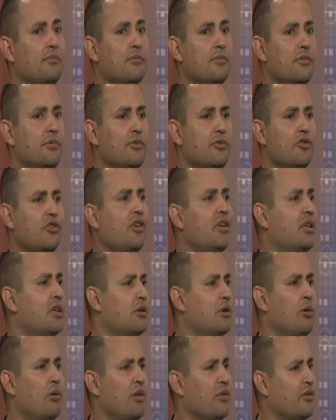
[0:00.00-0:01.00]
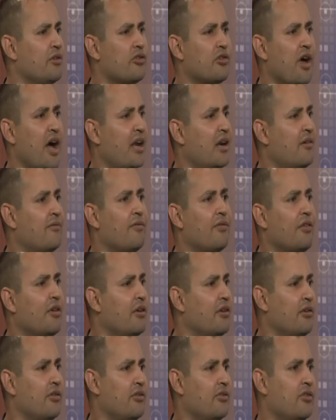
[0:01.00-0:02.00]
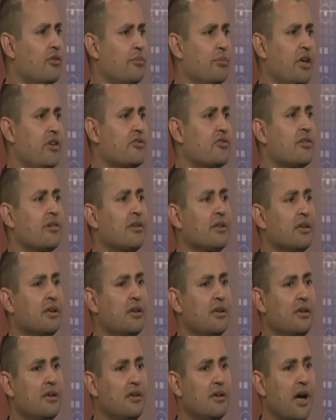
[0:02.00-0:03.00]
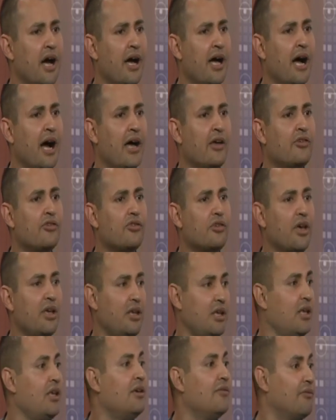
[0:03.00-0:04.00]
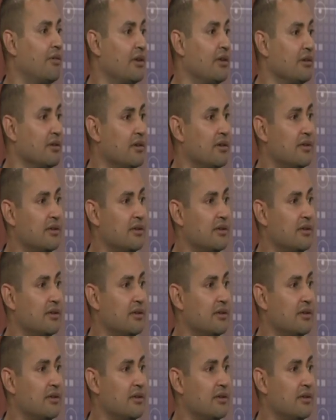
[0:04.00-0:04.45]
seeing all this kind of things, basically, I say evil.